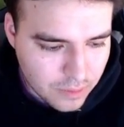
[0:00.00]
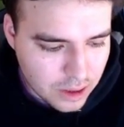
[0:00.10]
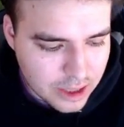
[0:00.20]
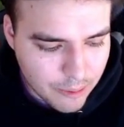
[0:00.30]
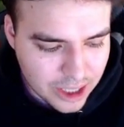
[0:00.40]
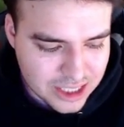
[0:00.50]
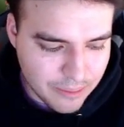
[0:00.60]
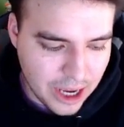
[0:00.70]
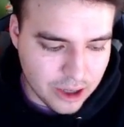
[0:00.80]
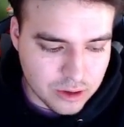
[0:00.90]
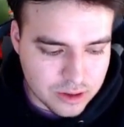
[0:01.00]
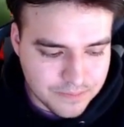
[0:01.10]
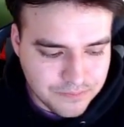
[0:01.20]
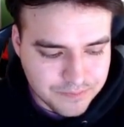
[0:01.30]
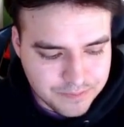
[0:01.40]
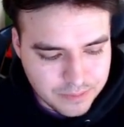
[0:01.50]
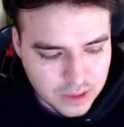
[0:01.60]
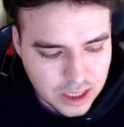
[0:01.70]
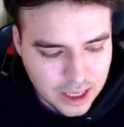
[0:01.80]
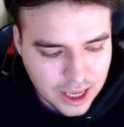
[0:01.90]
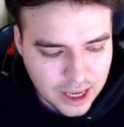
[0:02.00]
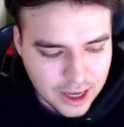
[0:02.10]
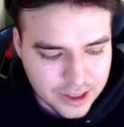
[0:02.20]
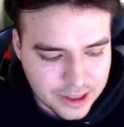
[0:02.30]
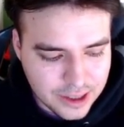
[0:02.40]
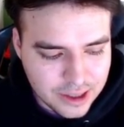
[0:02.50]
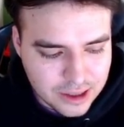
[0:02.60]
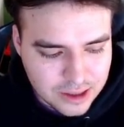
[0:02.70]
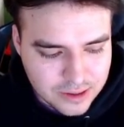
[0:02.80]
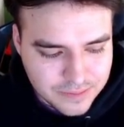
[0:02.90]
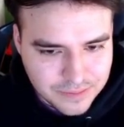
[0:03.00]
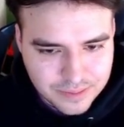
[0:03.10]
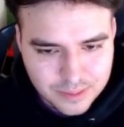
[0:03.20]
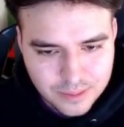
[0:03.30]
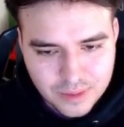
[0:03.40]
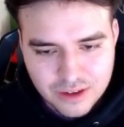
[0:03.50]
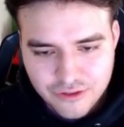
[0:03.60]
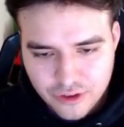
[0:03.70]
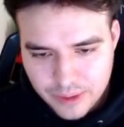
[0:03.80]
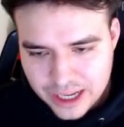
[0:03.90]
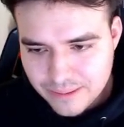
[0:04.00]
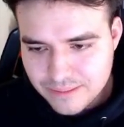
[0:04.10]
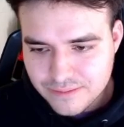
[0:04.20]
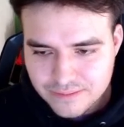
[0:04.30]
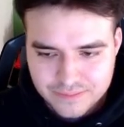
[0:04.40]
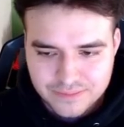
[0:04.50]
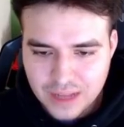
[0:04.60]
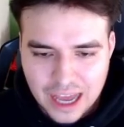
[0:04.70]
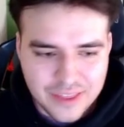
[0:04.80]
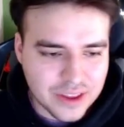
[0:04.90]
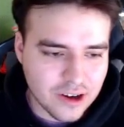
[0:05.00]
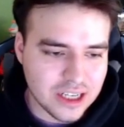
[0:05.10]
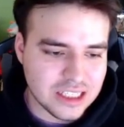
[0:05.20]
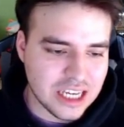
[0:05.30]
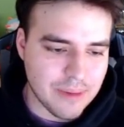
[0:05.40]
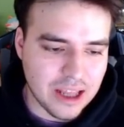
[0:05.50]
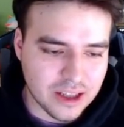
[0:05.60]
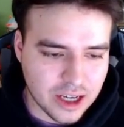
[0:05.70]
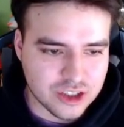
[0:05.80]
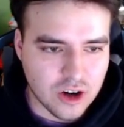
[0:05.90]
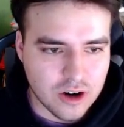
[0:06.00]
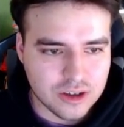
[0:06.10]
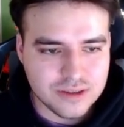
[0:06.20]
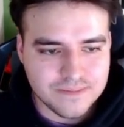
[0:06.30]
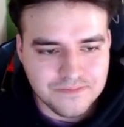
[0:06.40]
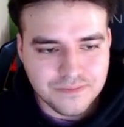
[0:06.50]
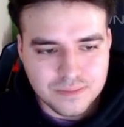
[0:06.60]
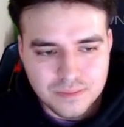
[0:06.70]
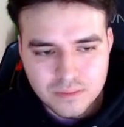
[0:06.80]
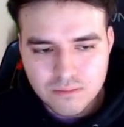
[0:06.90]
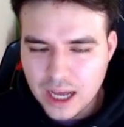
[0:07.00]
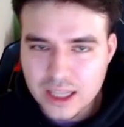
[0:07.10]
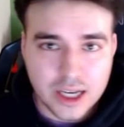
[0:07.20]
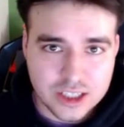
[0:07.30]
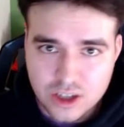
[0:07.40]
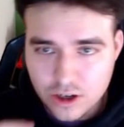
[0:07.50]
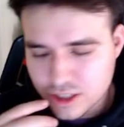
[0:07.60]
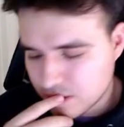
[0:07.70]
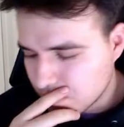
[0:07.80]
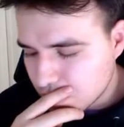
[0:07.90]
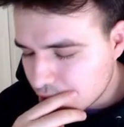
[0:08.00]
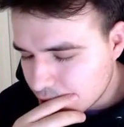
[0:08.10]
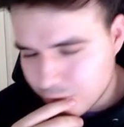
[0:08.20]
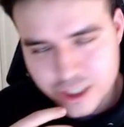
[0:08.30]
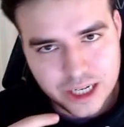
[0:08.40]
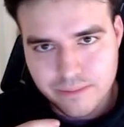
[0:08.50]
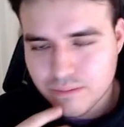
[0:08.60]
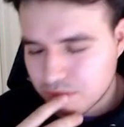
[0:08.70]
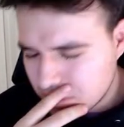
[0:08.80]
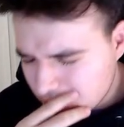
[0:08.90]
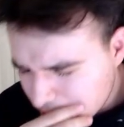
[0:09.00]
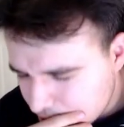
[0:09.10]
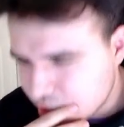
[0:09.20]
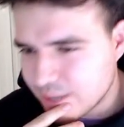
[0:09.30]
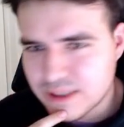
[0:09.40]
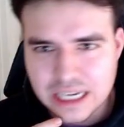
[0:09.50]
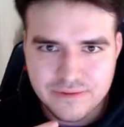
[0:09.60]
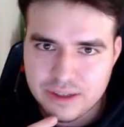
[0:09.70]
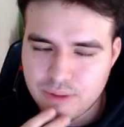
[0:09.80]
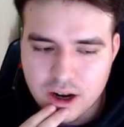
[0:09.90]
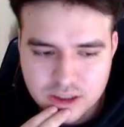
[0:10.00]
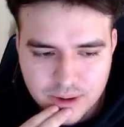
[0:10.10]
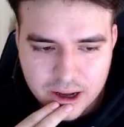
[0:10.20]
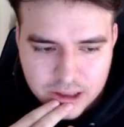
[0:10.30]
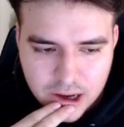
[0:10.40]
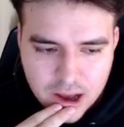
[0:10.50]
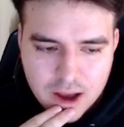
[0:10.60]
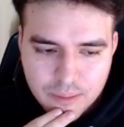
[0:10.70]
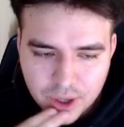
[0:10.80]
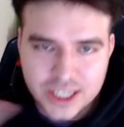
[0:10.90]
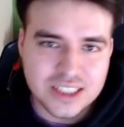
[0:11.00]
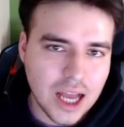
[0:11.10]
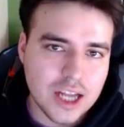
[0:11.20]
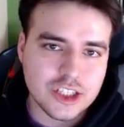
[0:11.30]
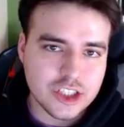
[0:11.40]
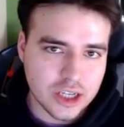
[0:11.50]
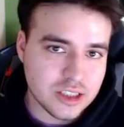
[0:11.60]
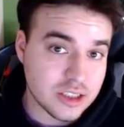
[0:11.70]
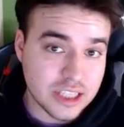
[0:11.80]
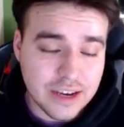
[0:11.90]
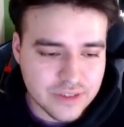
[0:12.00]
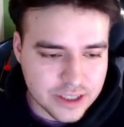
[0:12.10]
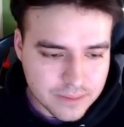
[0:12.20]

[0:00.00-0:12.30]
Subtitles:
Then we get to the Bengals. And for me, I think they're going to take Malaki Starks. Malaki Starks is a blue chip safety prospect. But he's not just a safety.